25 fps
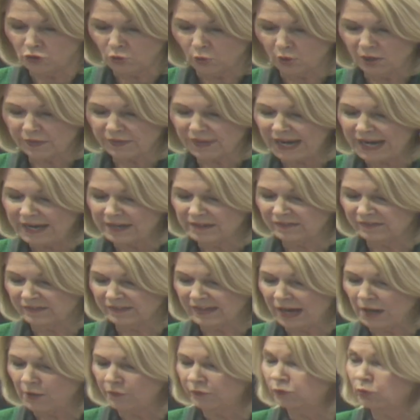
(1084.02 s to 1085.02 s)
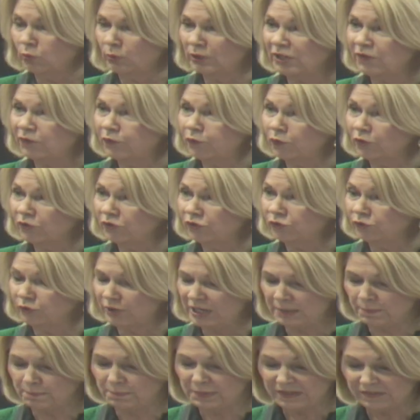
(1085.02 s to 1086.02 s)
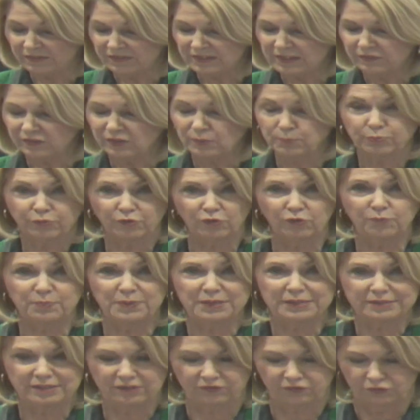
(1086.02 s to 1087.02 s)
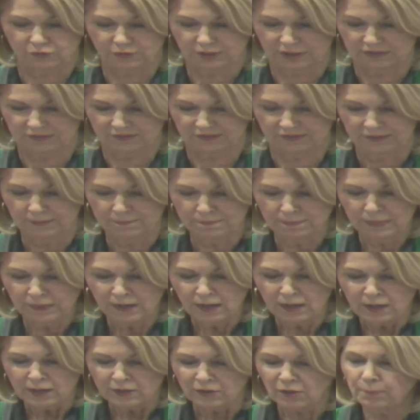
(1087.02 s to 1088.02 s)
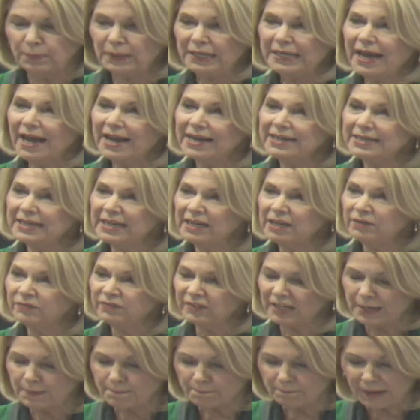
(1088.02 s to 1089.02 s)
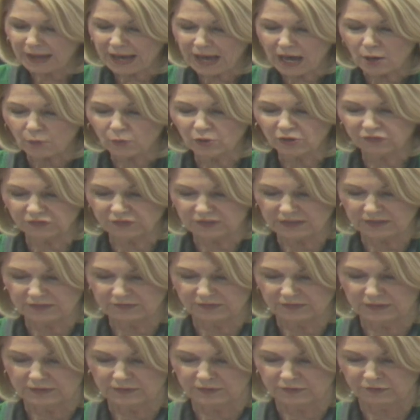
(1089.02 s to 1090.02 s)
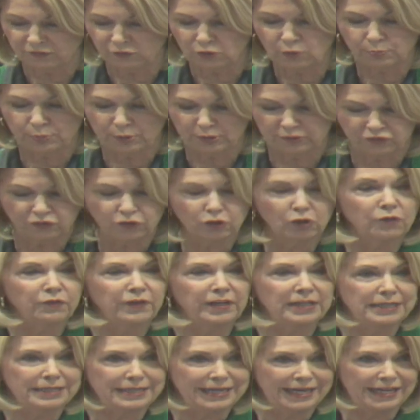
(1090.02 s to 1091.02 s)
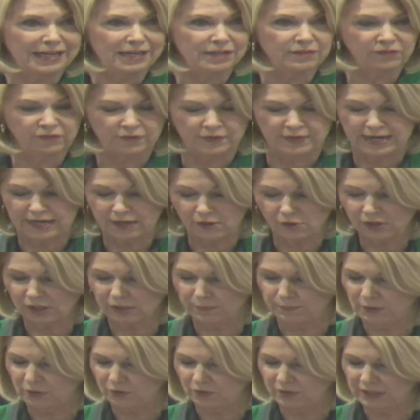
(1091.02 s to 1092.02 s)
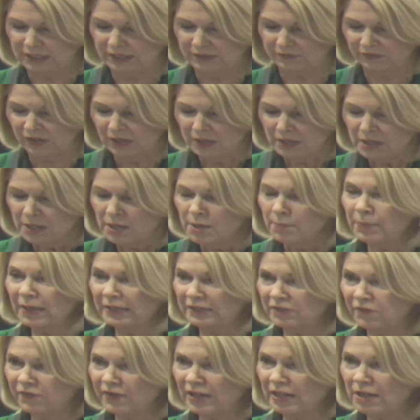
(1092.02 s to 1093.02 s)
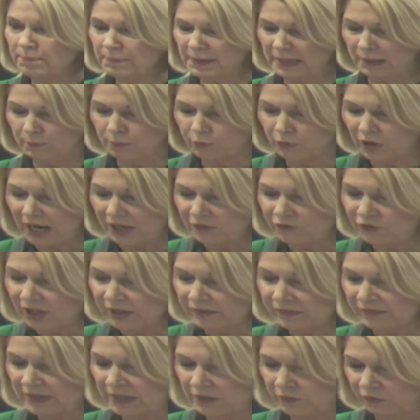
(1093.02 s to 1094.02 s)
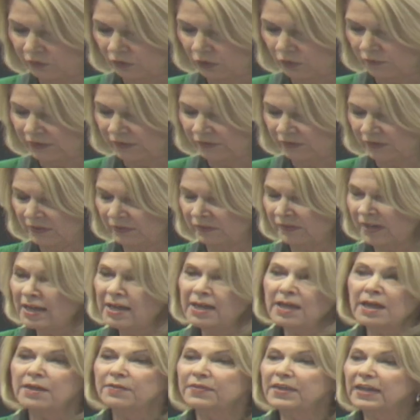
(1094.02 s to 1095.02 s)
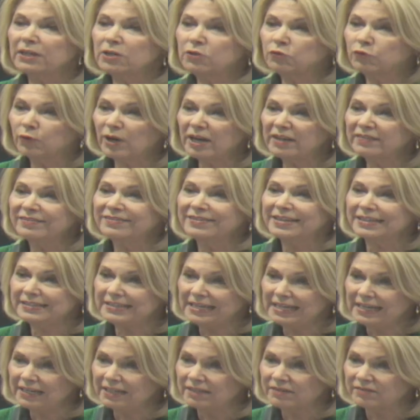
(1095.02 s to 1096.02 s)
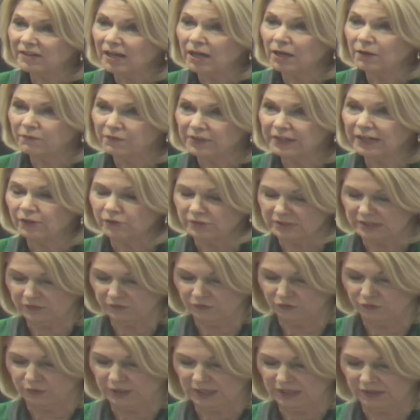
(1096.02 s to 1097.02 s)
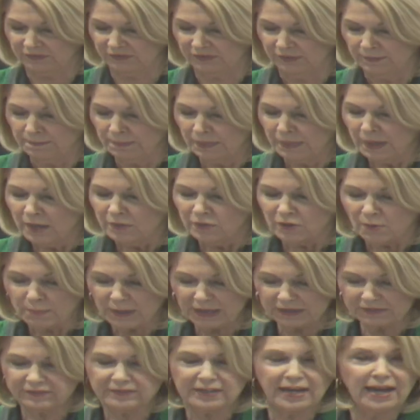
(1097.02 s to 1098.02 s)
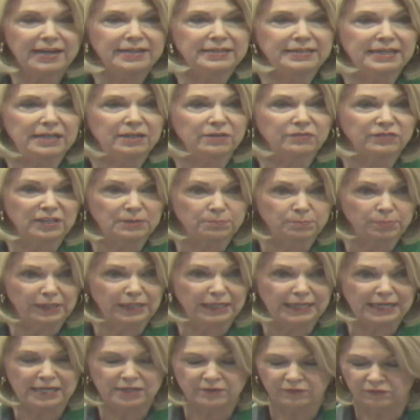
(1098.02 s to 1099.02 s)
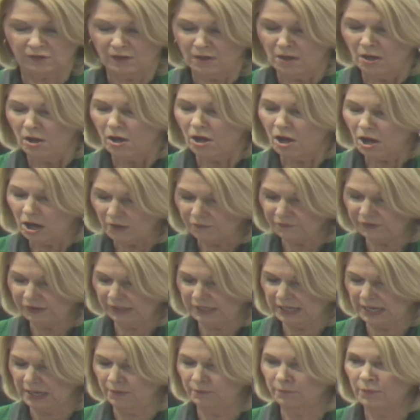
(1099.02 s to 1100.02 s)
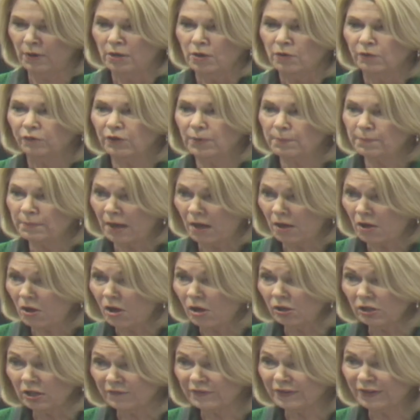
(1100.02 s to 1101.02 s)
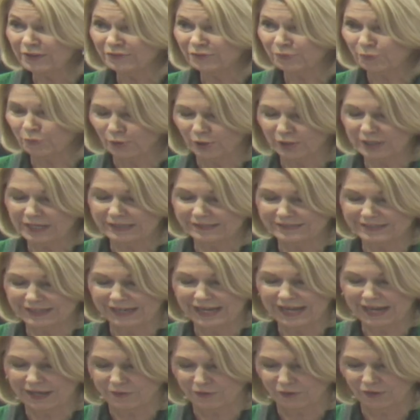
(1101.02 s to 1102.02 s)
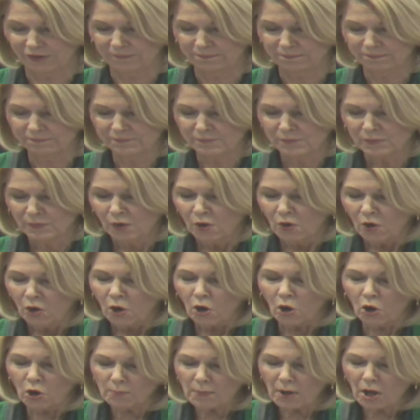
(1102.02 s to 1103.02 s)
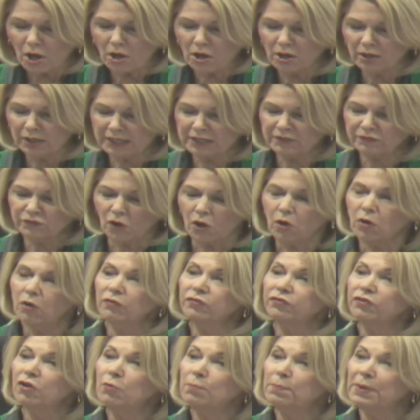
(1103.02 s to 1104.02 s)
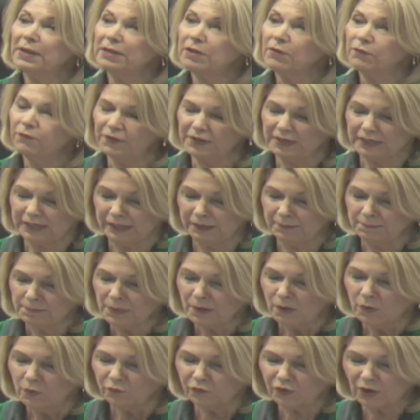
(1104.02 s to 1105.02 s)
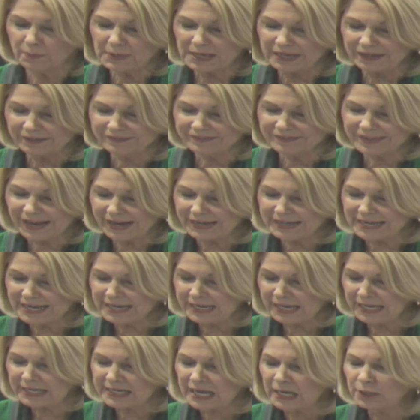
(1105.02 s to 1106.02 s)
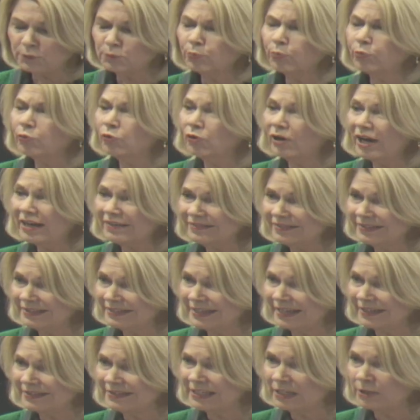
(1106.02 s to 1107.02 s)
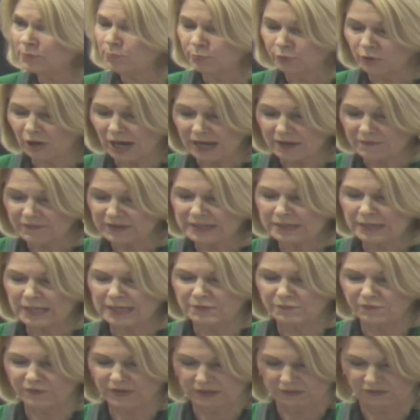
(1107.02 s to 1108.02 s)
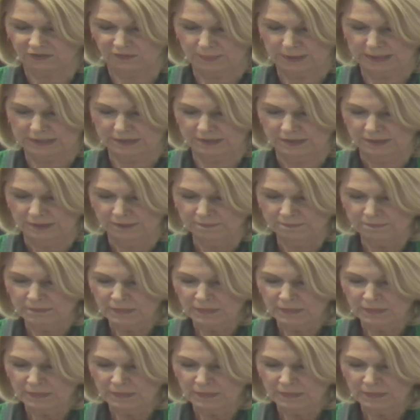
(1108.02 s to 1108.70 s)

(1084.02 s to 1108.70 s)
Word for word: North and South 24th Street business improvement districts. The BIDs empower citizens to preserve and enhance their communities by developing projects and services that address the needs of their districts. The best ideas and plans often come from all of us working together. Omaha is also benefiting from exciting and unprecedented private investment.